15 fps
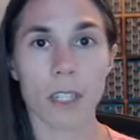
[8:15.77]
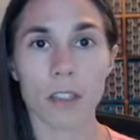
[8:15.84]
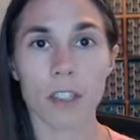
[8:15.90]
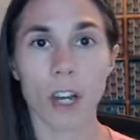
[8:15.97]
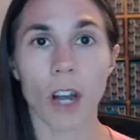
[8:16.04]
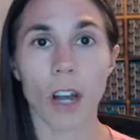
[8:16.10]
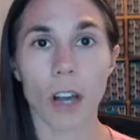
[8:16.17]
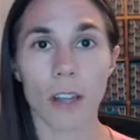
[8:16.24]

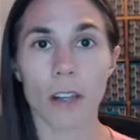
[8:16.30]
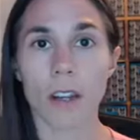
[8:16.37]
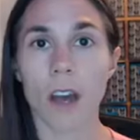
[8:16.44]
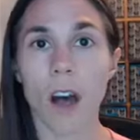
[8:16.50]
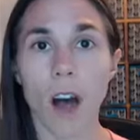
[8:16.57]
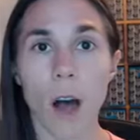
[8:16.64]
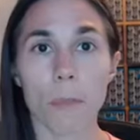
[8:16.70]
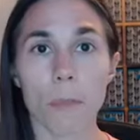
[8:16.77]
done
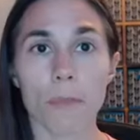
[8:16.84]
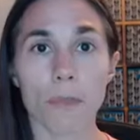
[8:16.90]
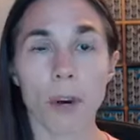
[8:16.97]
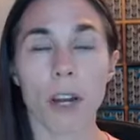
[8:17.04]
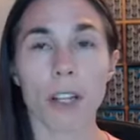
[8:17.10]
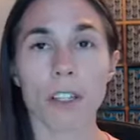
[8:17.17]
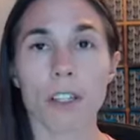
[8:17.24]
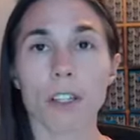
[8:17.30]
up
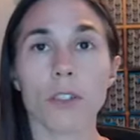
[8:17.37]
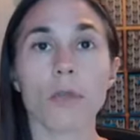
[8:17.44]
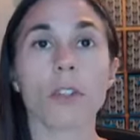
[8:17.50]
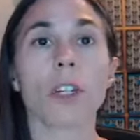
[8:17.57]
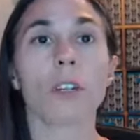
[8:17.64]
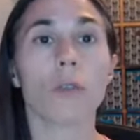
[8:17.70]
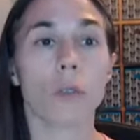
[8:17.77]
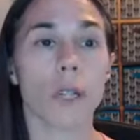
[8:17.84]
front. You
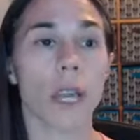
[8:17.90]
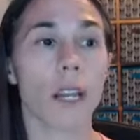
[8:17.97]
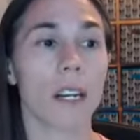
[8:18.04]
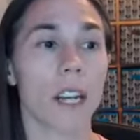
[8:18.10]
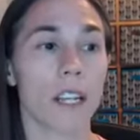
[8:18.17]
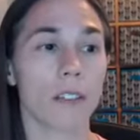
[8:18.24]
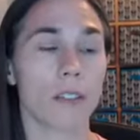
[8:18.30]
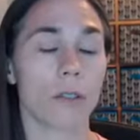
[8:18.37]
can create it
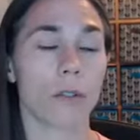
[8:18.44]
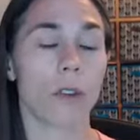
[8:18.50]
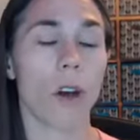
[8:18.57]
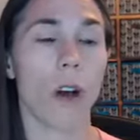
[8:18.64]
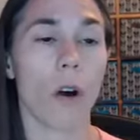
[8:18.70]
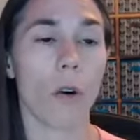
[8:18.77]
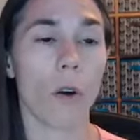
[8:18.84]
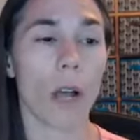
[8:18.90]
as you
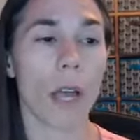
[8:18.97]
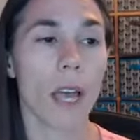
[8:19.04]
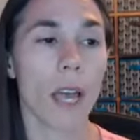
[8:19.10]
go.